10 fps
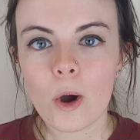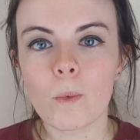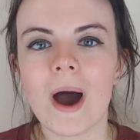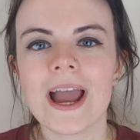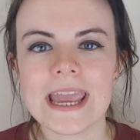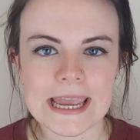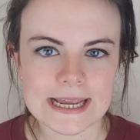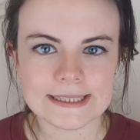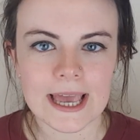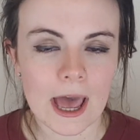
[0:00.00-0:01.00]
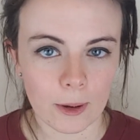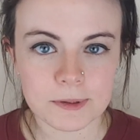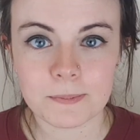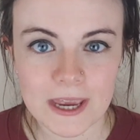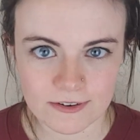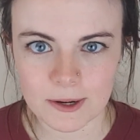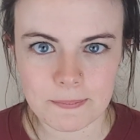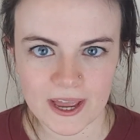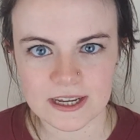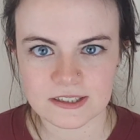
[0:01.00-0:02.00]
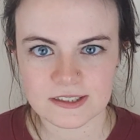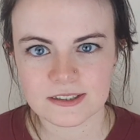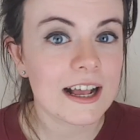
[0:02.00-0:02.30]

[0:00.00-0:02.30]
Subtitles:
why heat helps period pains.